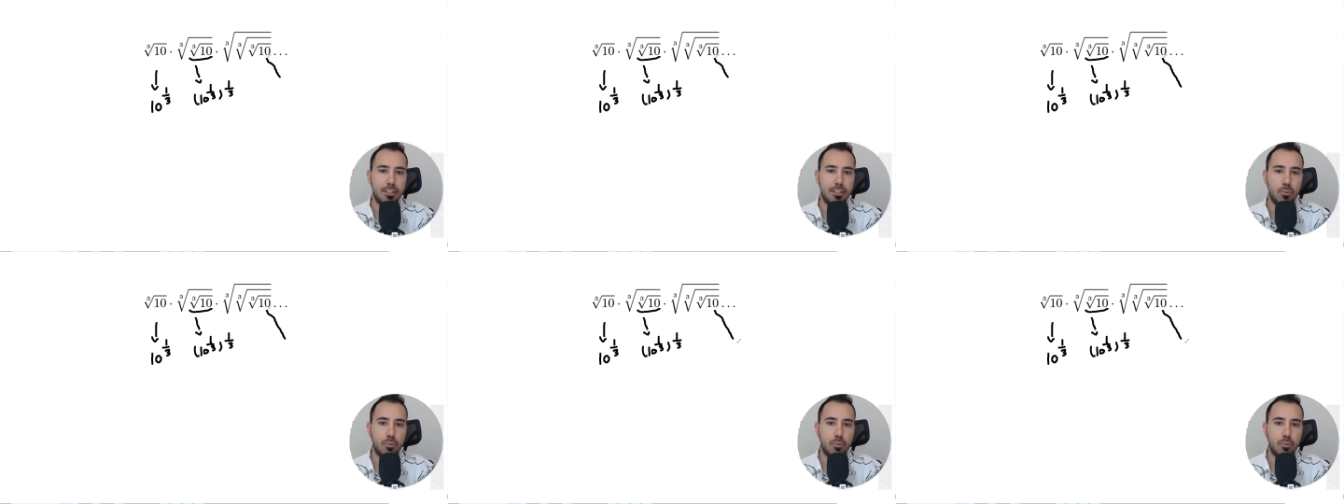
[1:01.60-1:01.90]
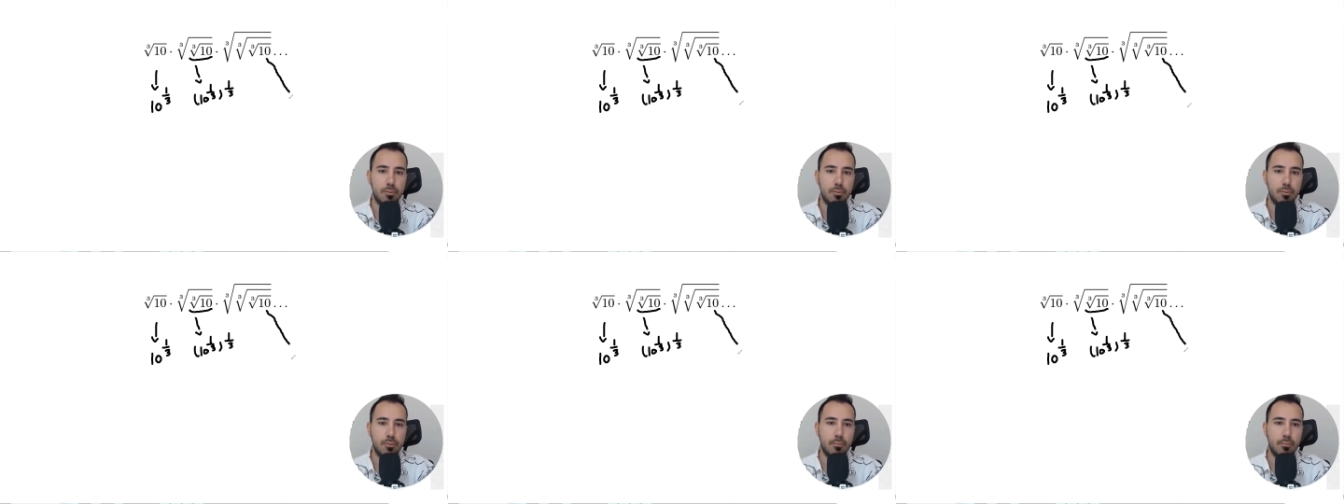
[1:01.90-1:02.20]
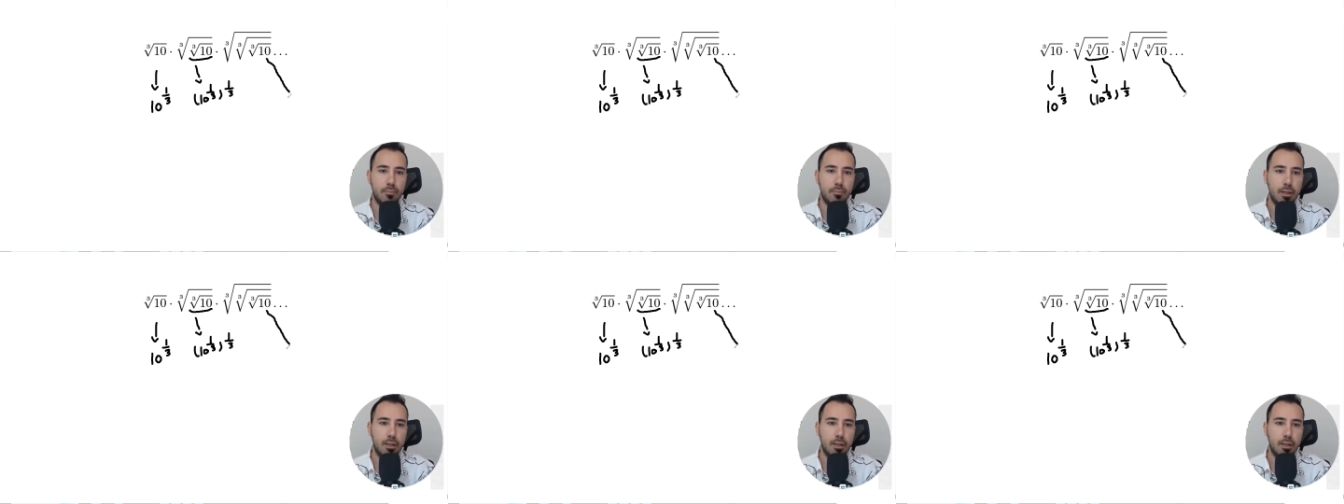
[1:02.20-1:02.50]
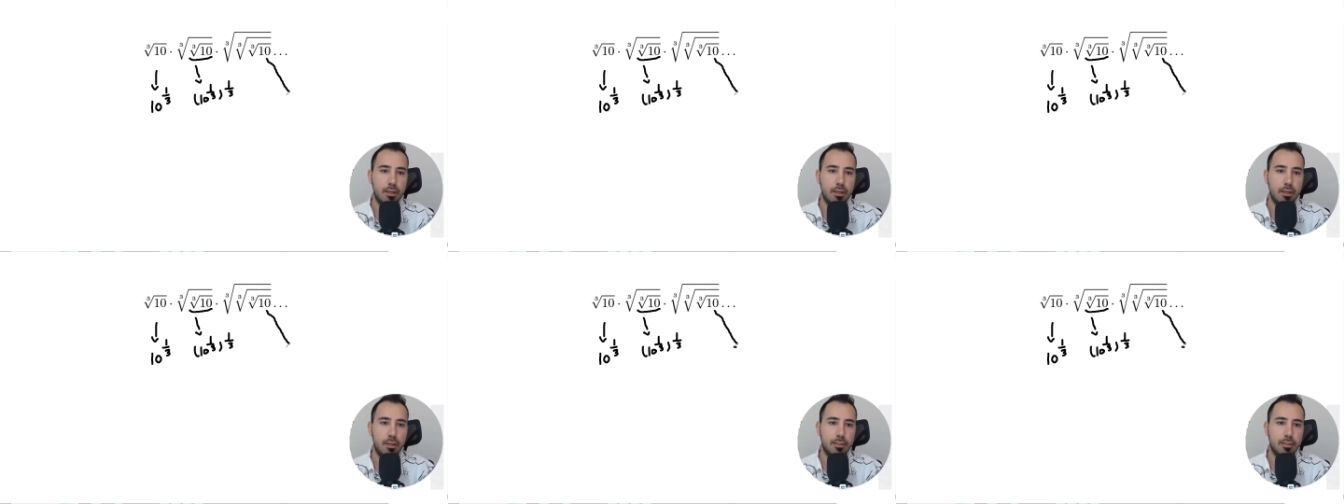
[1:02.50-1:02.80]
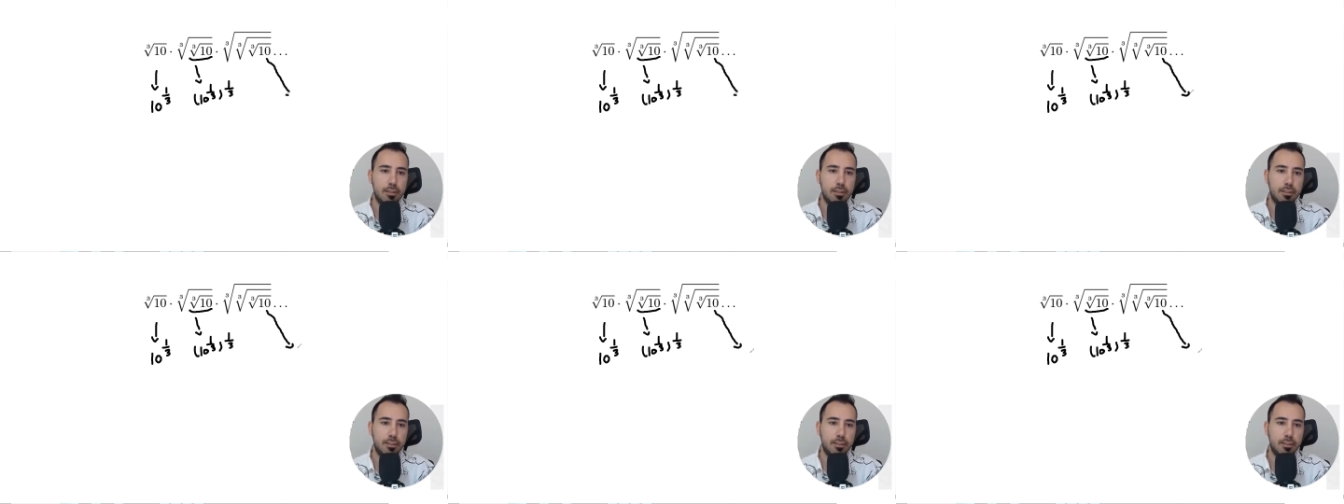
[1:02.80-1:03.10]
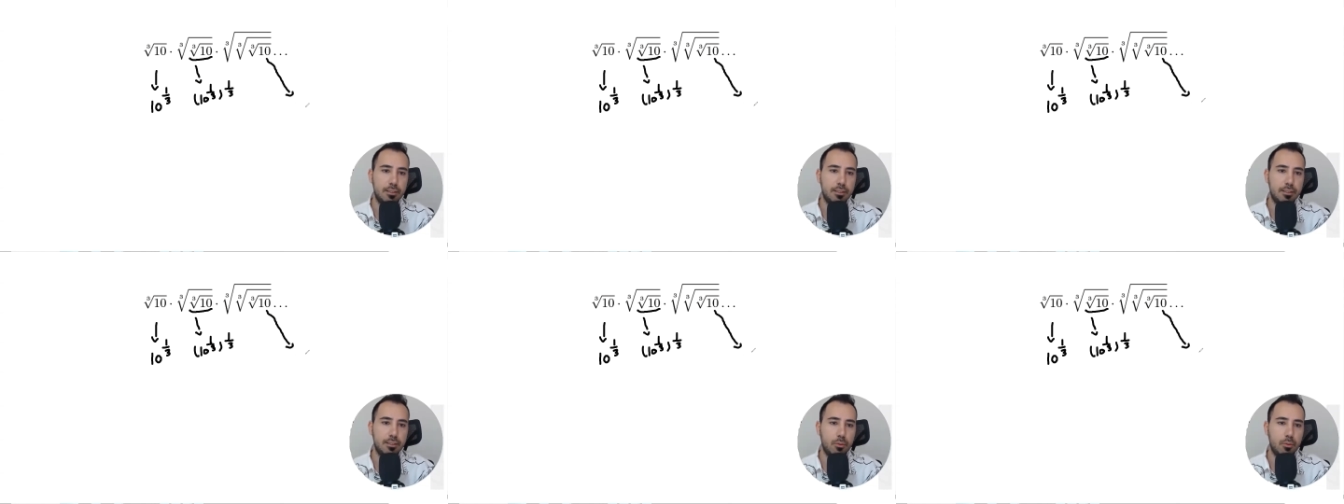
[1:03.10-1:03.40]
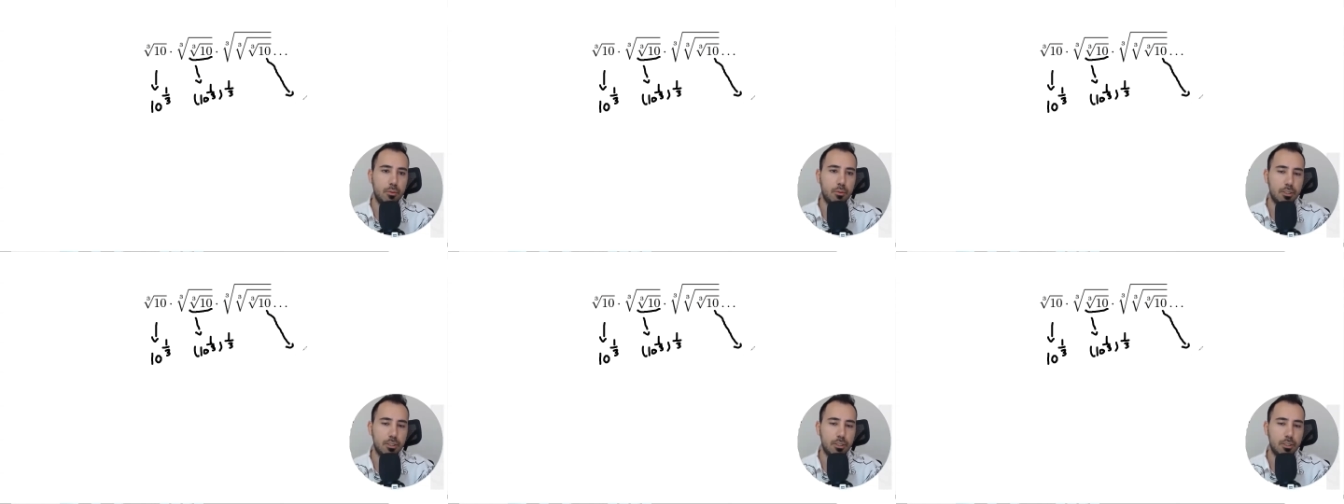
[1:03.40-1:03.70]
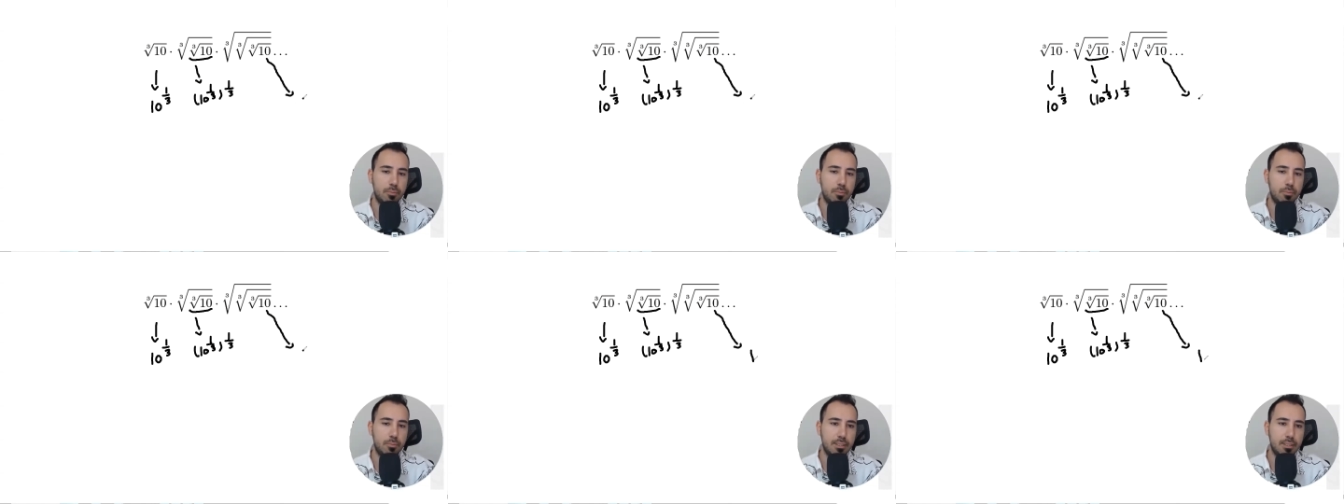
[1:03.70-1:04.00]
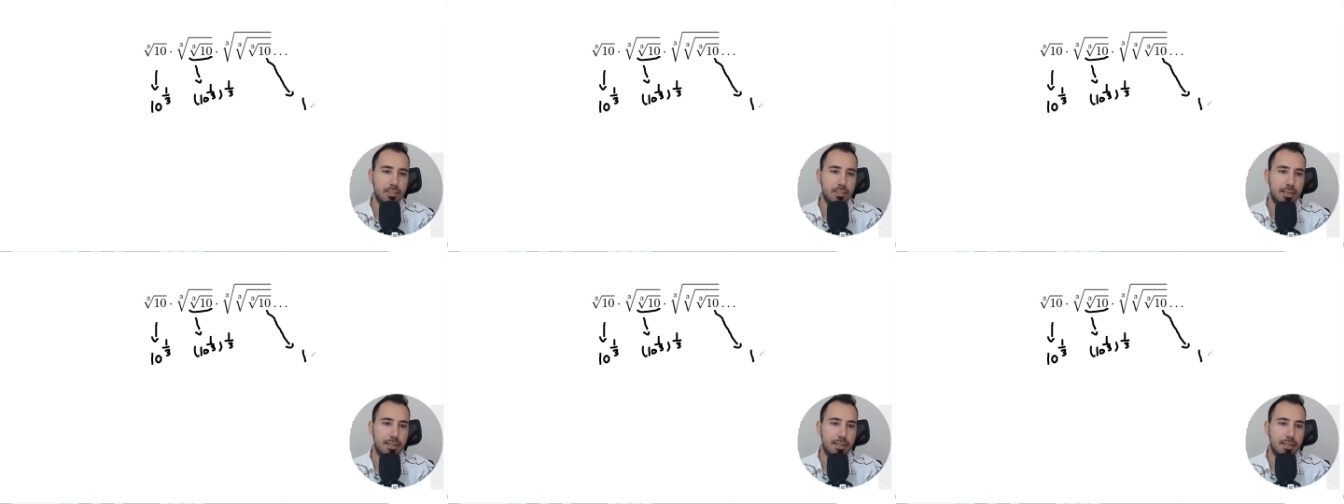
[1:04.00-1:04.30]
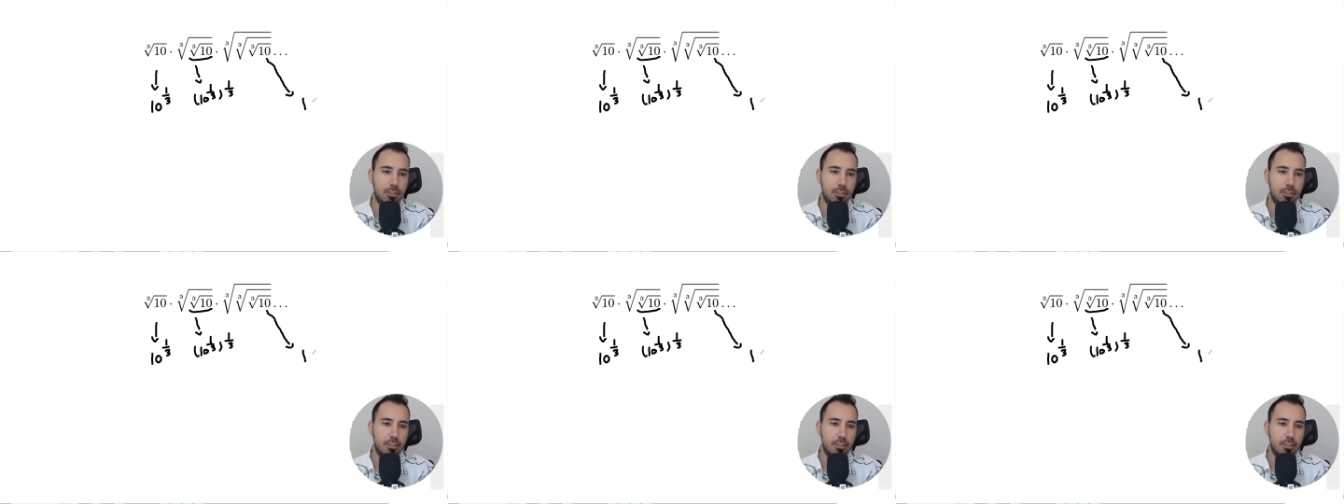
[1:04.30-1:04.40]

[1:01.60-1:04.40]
one is going to be 10